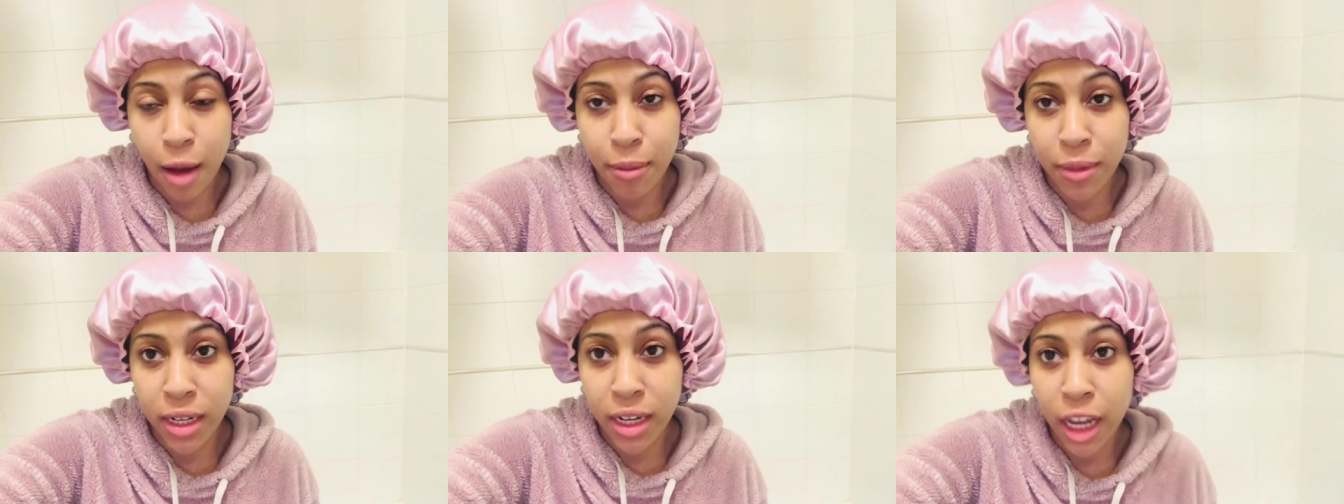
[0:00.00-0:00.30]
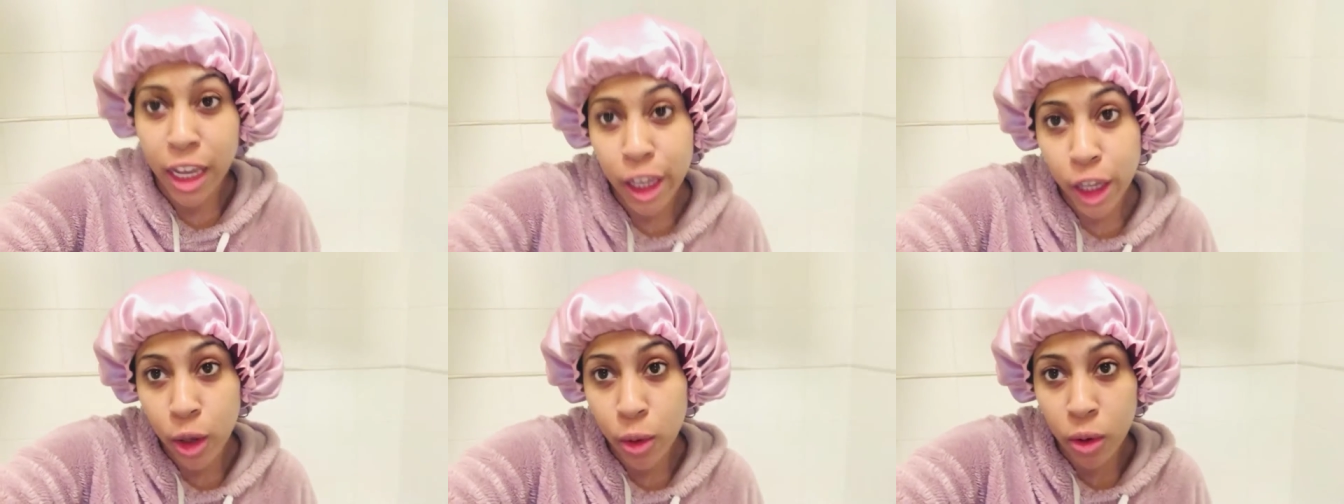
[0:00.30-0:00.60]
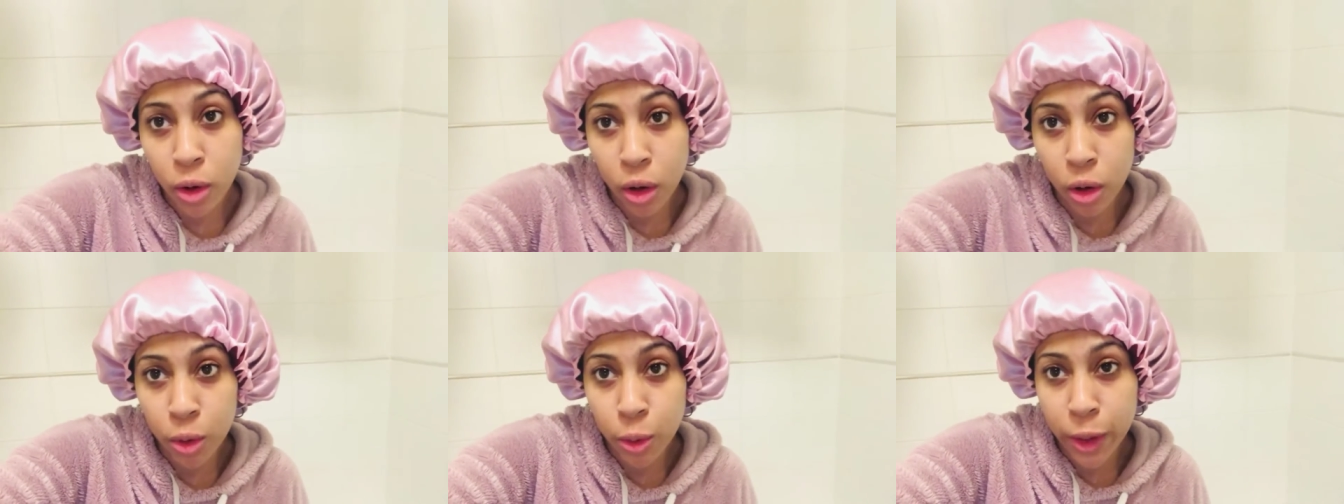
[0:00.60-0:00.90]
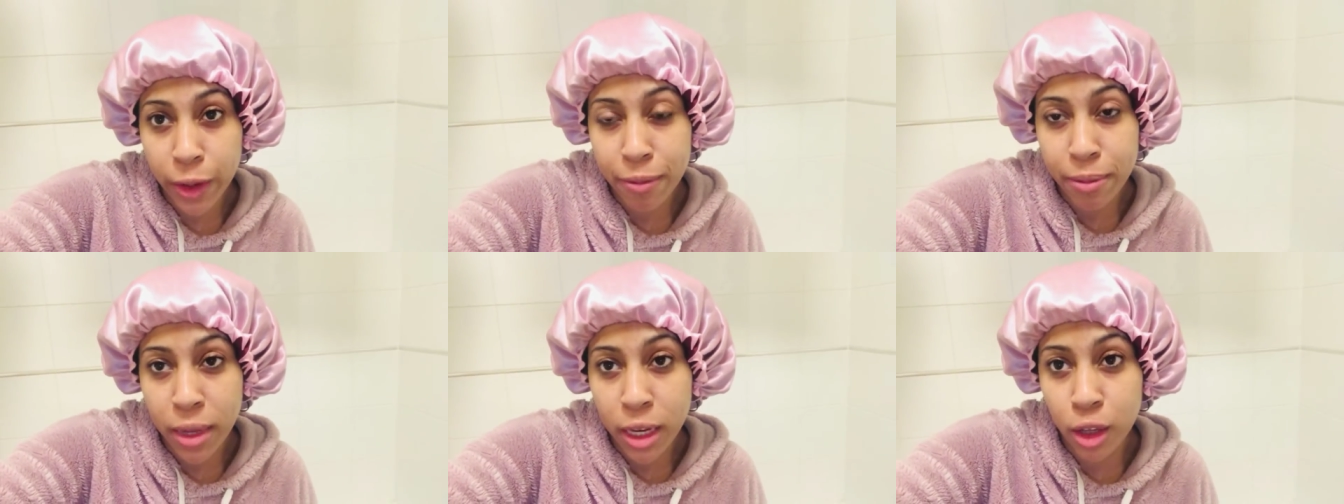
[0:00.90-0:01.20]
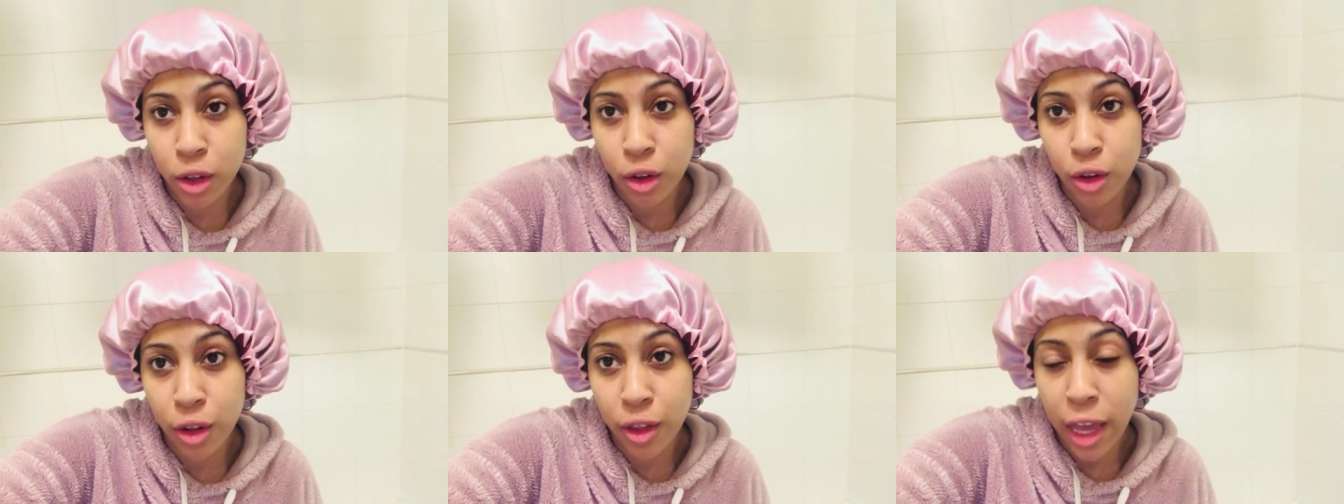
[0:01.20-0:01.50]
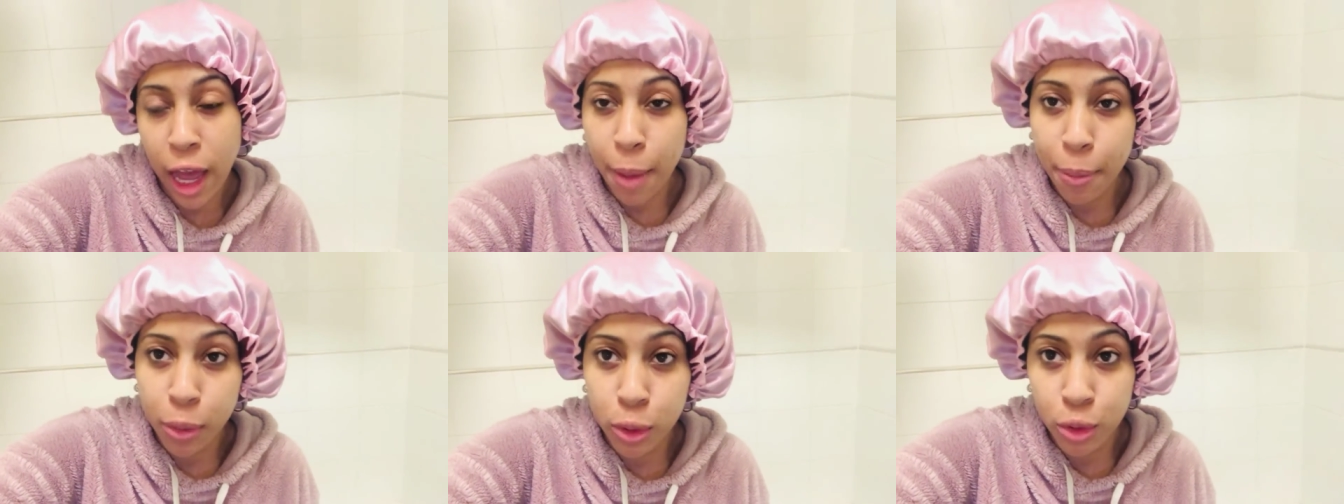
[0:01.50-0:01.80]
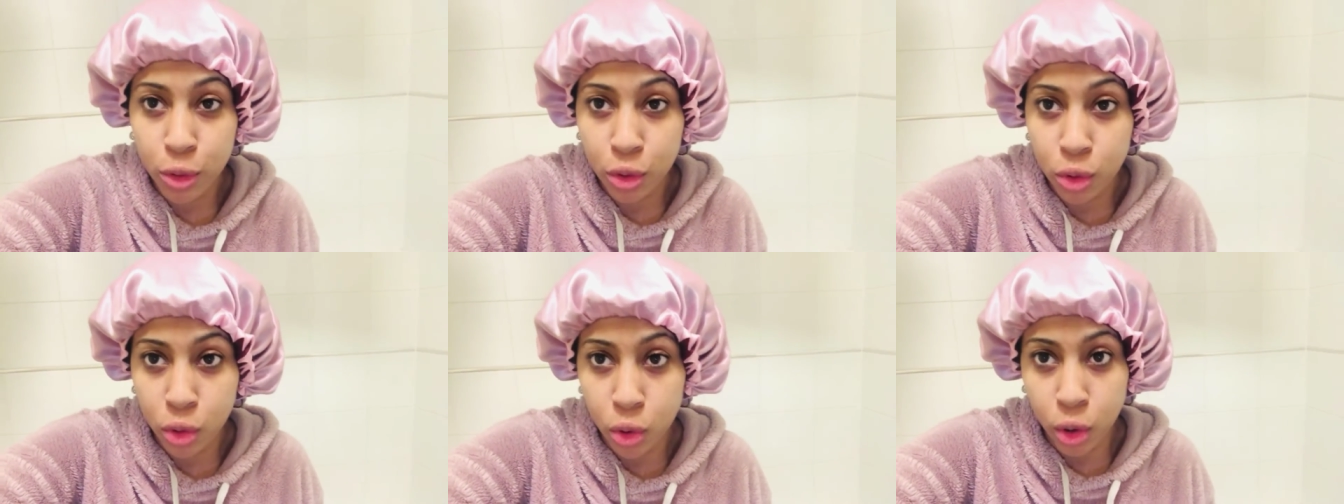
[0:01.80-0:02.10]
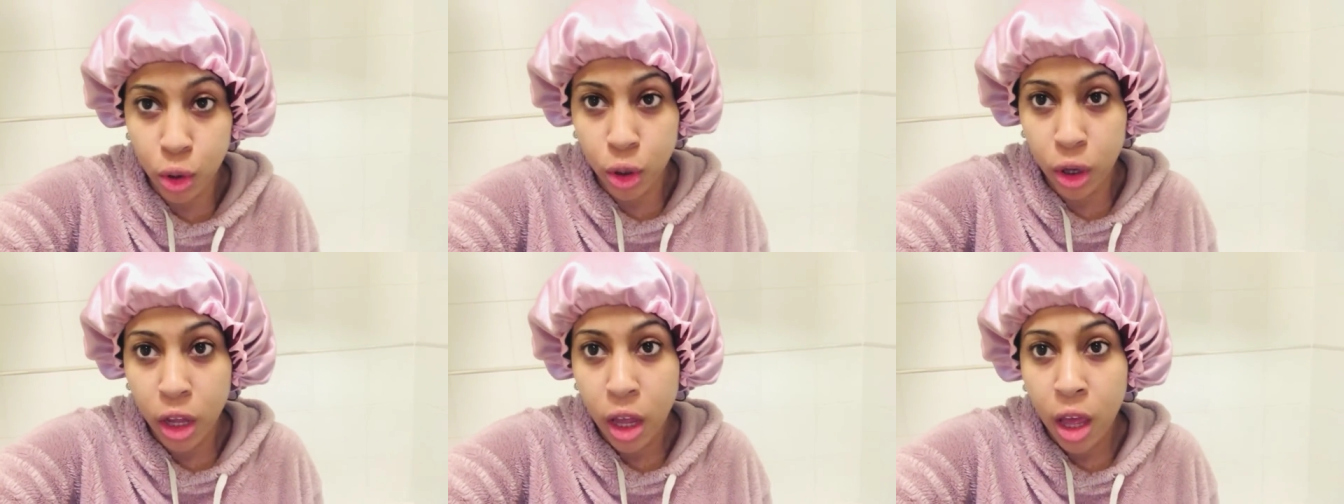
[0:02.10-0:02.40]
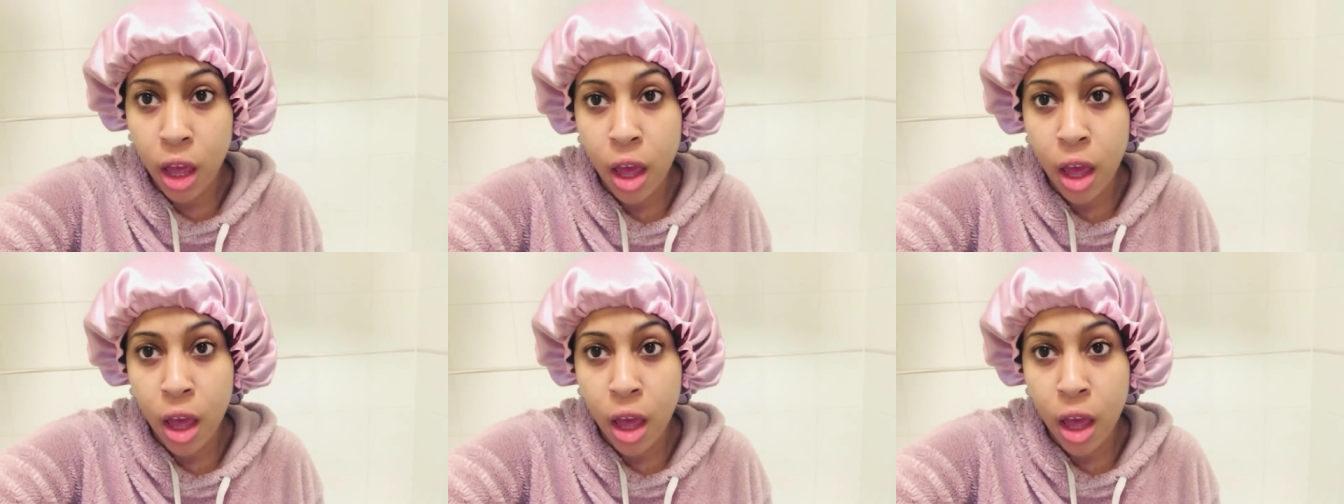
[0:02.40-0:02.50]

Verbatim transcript: I'm going to take you along with me to the Apple store